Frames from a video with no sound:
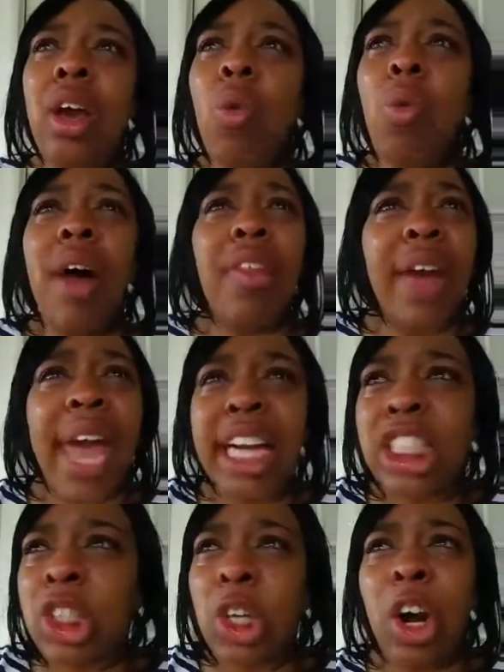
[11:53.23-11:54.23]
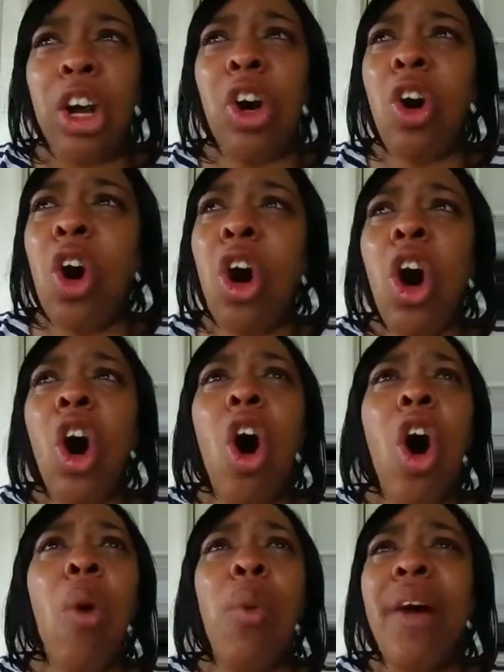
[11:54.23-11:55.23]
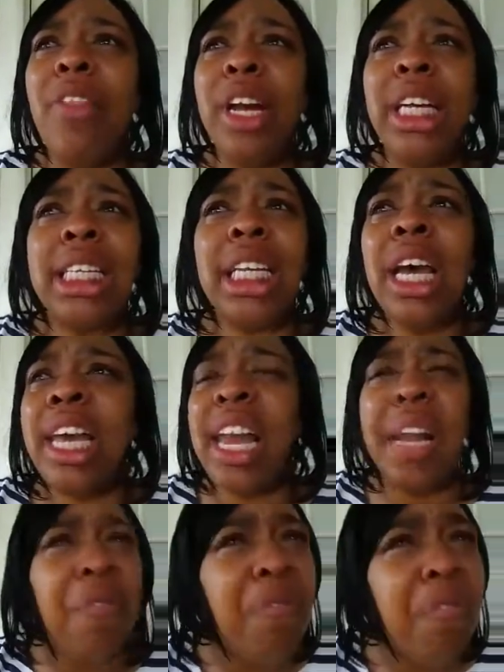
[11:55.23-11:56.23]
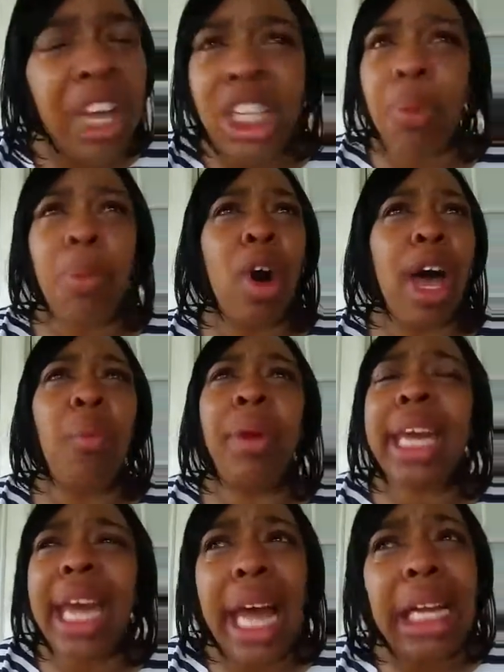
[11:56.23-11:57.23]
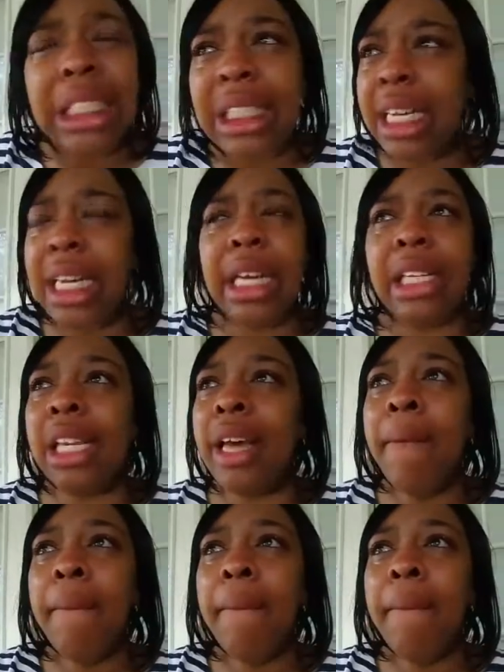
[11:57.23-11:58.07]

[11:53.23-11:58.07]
whether external or whether it's invisible and we can't see it,